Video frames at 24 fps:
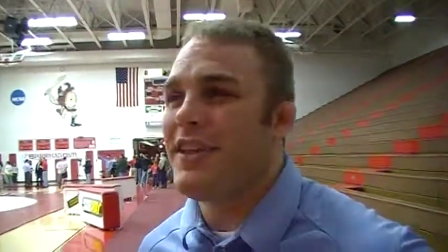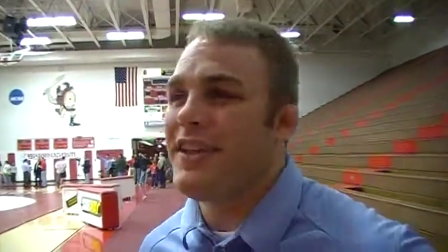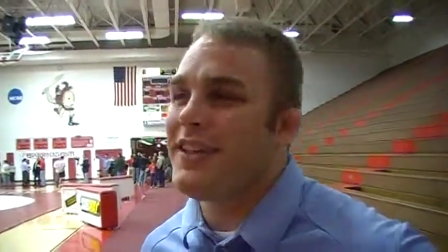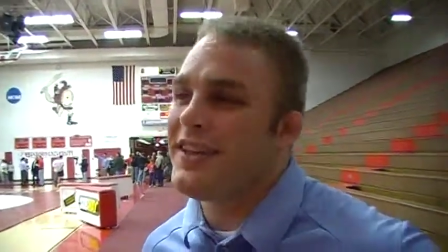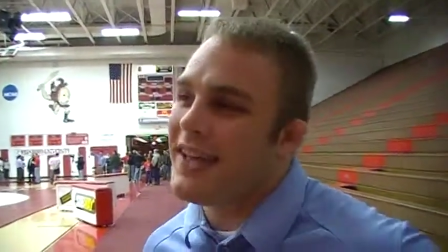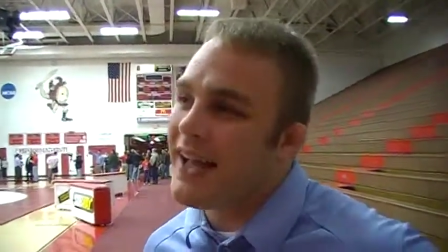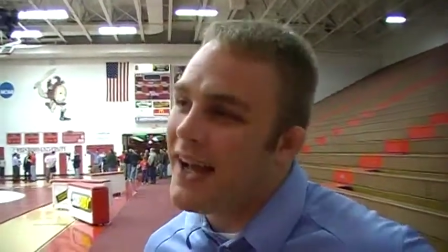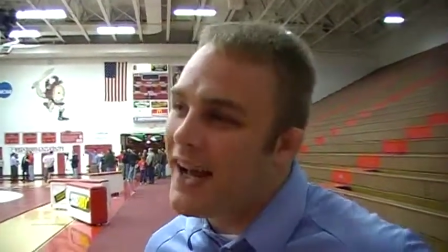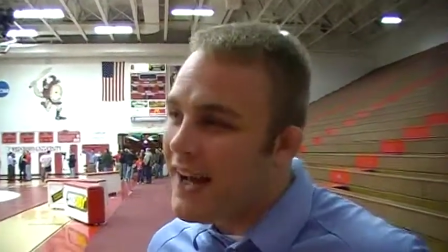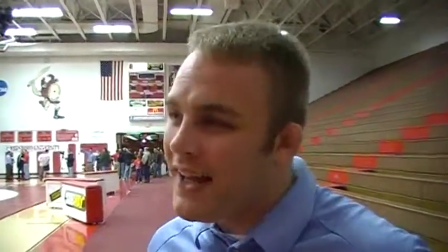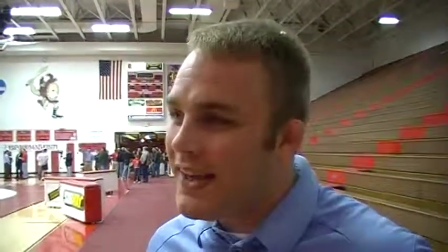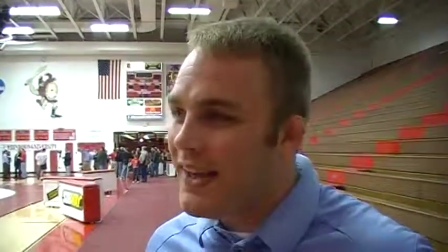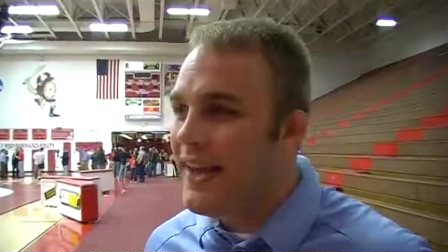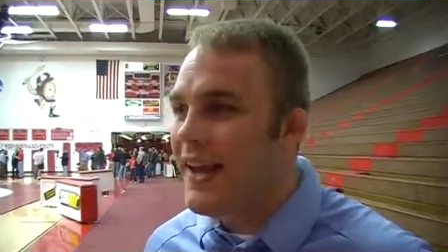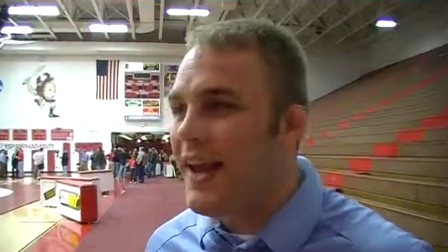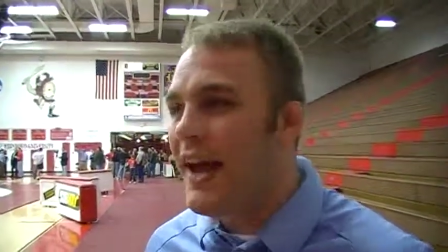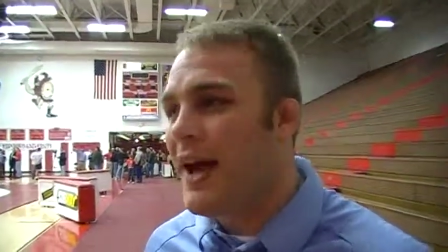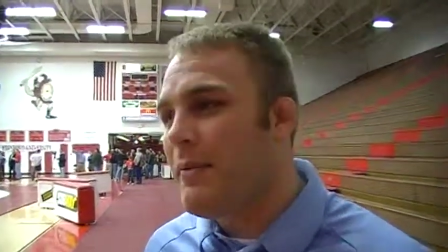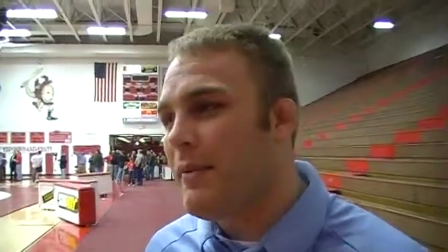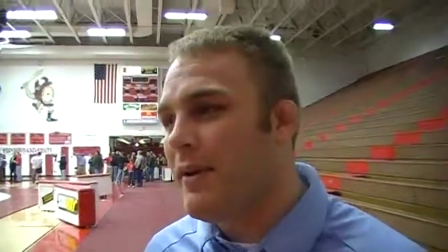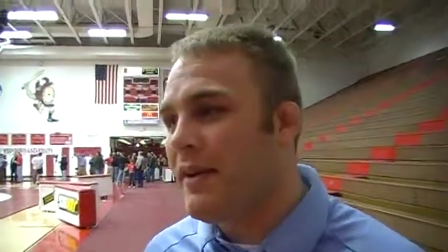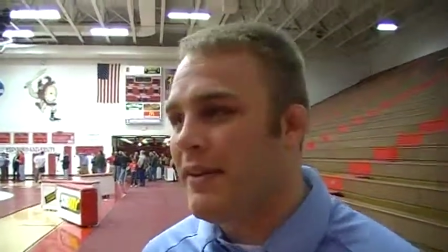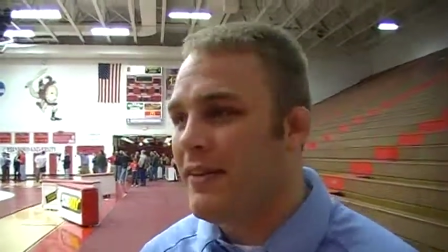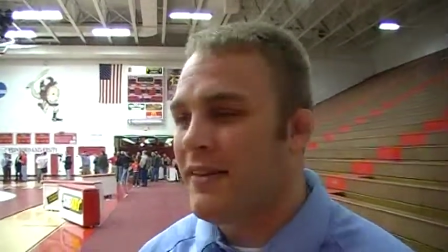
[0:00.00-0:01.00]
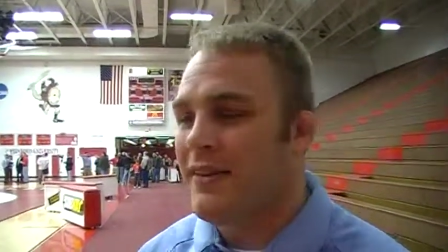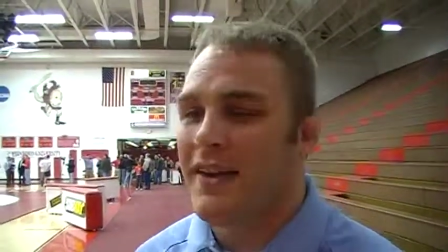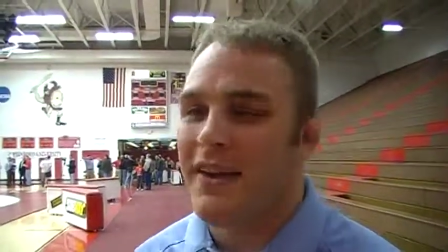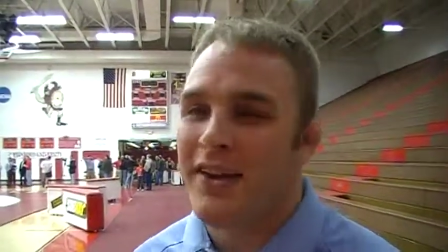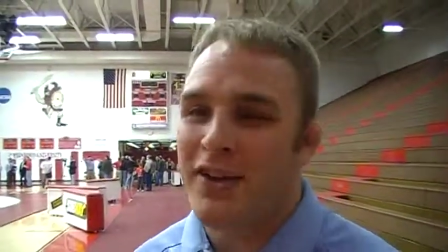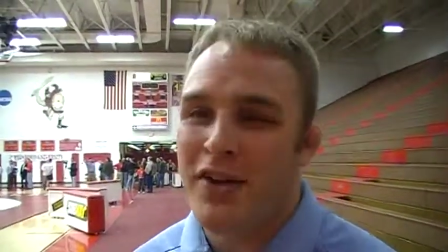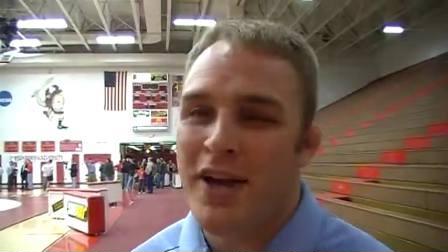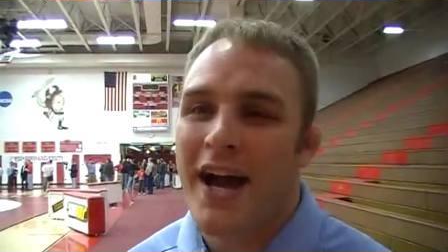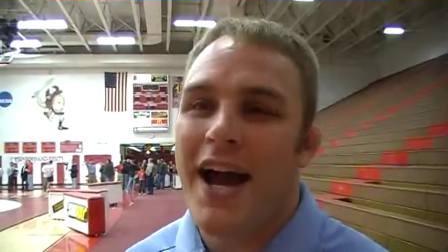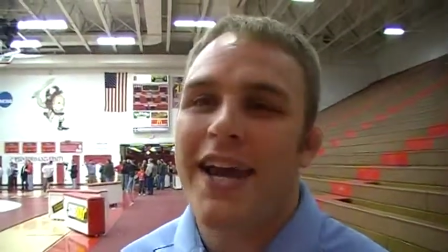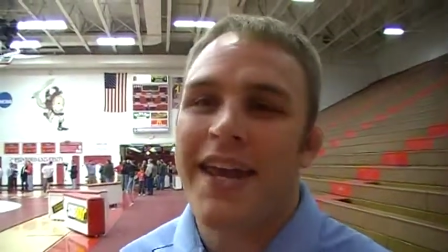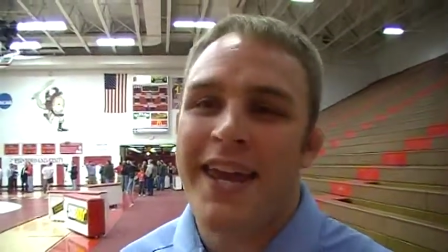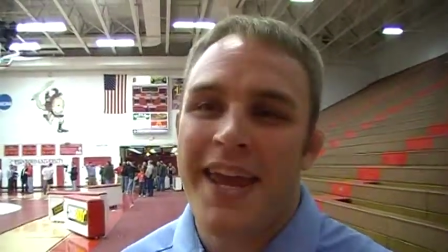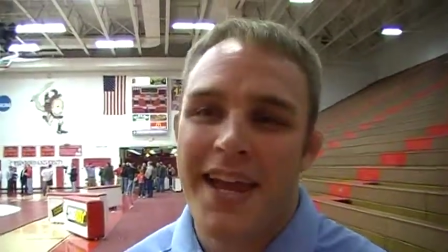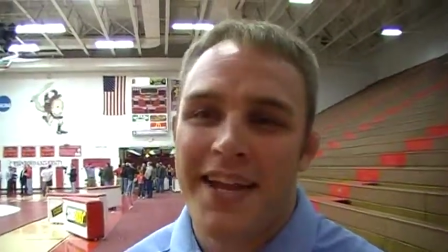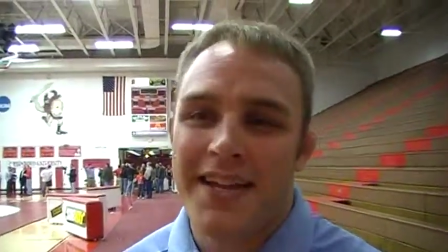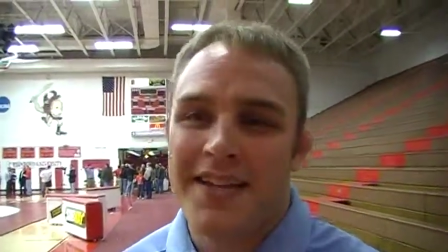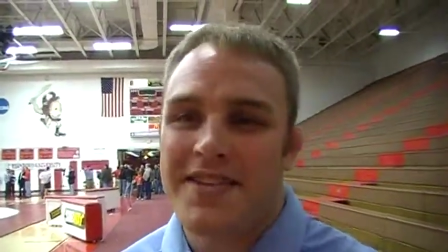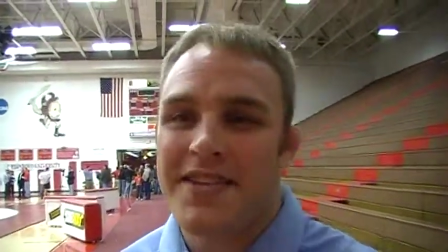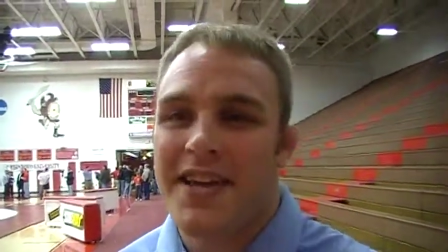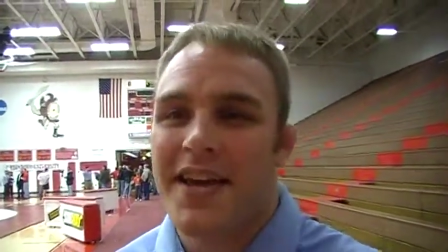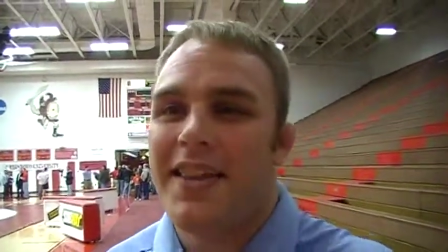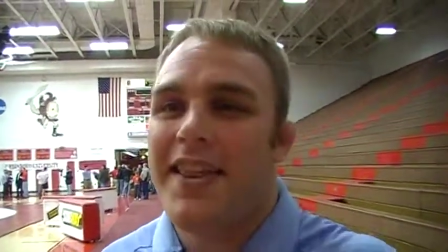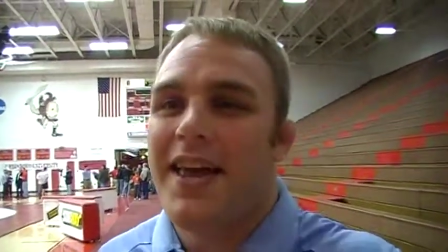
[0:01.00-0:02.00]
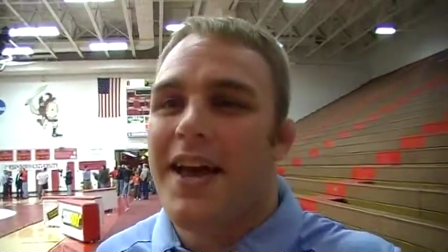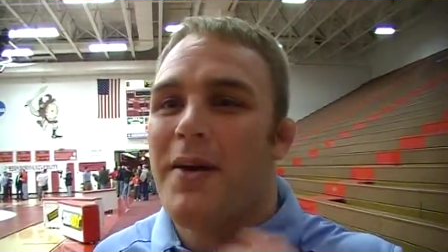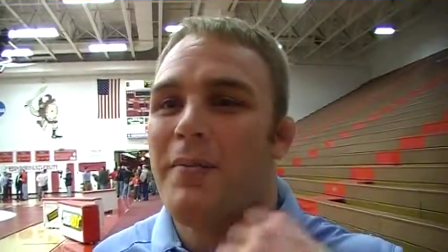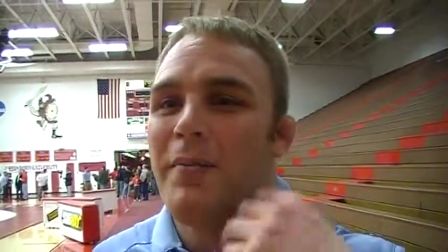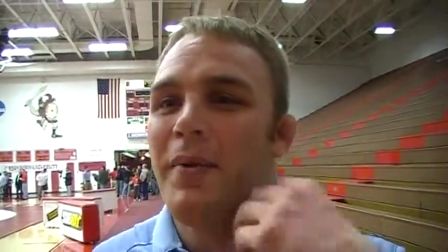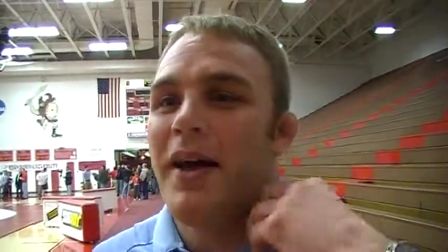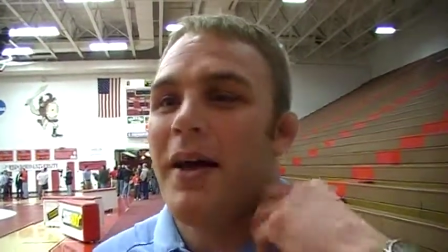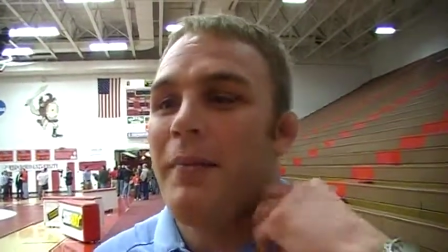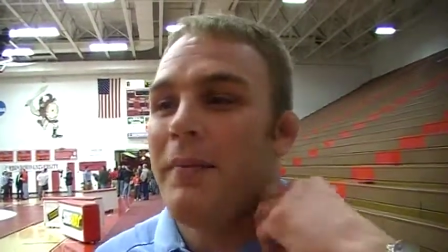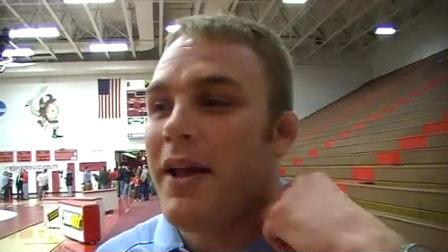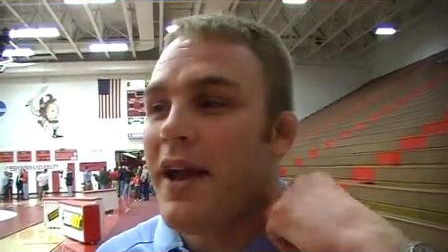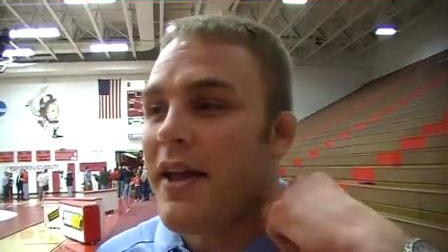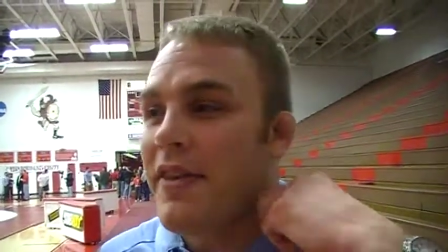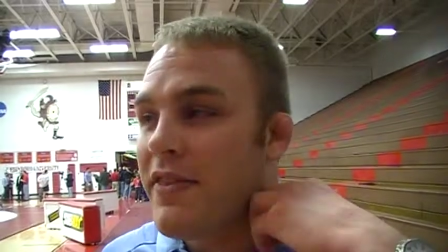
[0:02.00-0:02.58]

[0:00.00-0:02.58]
kind. Yeah, I mean, I can't say that, but I mean,